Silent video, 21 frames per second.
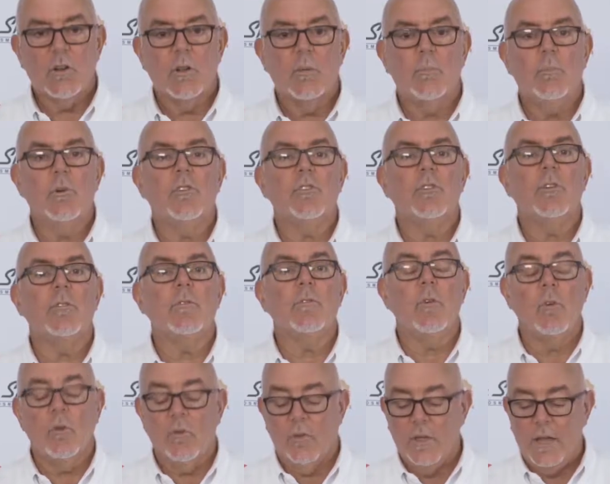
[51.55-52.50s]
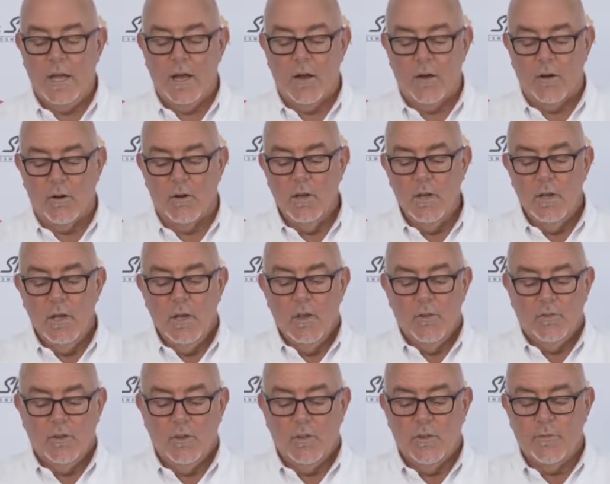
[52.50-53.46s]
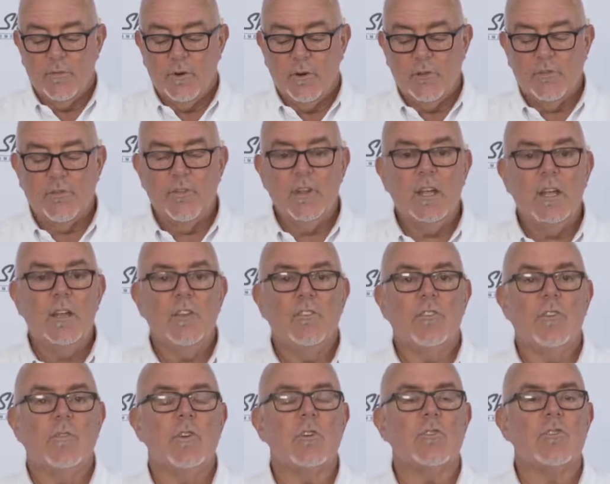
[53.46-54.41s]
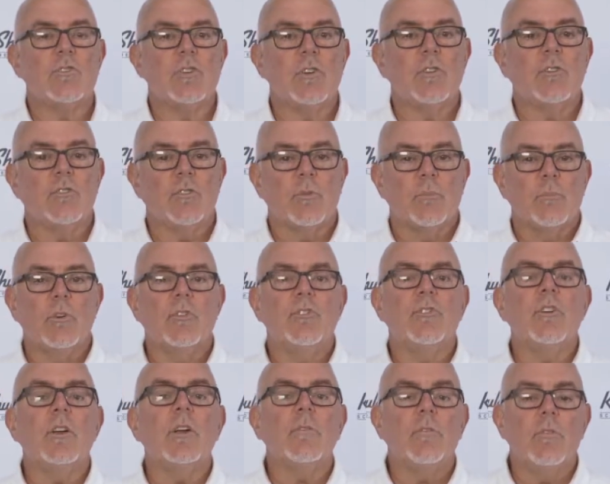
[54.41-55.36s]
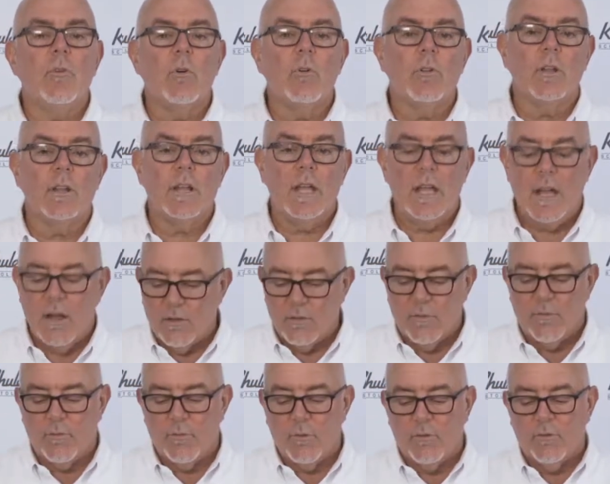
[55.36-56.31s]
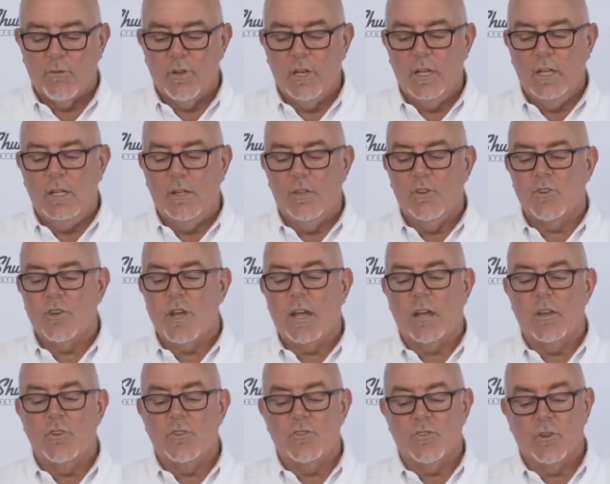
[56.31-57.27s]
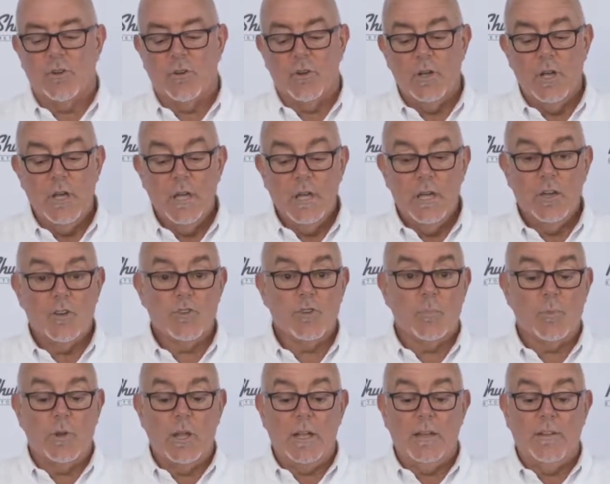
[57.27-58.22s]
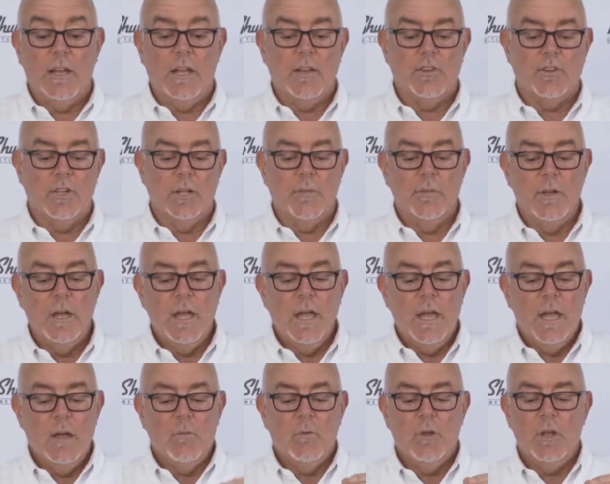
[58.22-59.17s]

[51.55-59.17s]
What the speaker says: going to push and fold the hair. So the first thing is, if your shears are pushing and folding the hair, the first thing you need to check is your blade tension. And